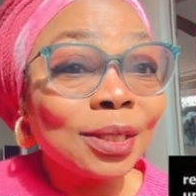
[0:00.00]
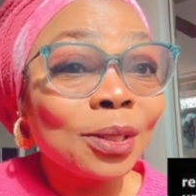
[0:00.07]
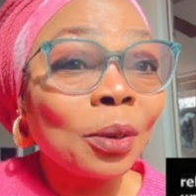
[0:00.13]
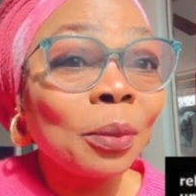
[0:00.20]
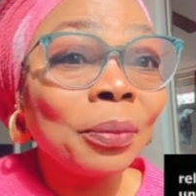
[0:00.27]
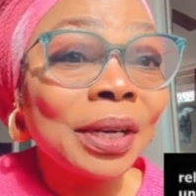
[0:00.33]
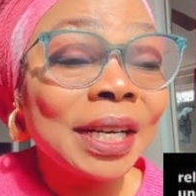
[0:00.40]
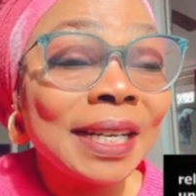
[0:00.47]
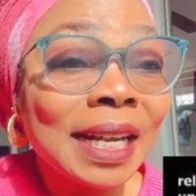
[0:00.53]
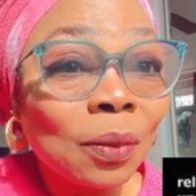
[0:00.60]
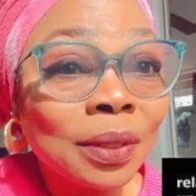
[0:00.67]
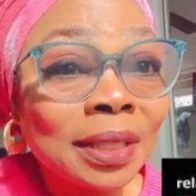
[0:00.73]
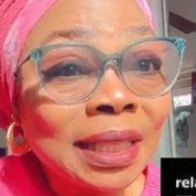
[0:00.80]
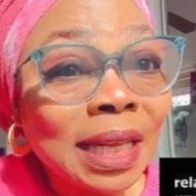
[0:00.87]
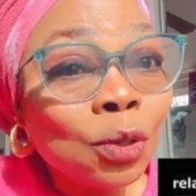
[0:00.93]
somebody that
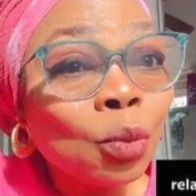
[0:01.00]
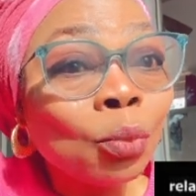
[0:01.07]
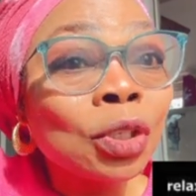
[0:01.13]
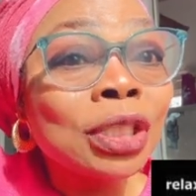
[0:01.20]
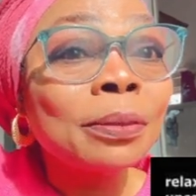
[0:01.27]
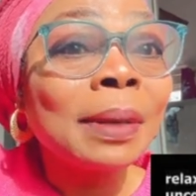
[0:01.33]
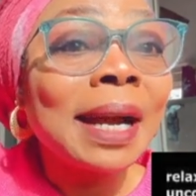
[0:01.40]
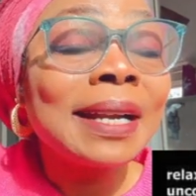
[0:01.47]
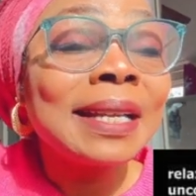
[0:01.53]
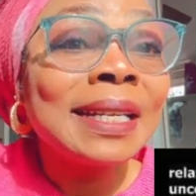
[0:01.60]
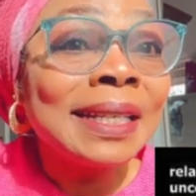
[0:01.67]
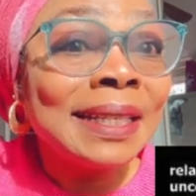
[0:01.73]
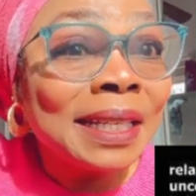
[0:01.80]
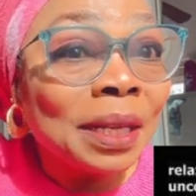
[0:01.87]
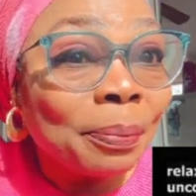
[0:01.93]
will say you must marry
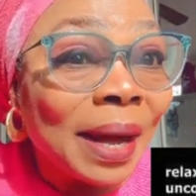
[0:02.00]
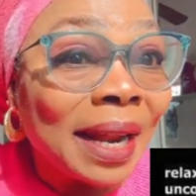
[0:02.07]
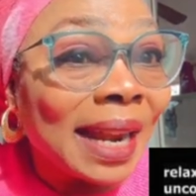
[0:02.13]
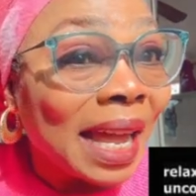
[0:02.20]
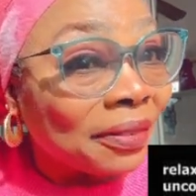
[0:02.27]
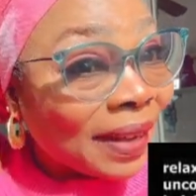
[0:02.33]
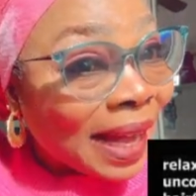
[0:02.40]
in deeper life.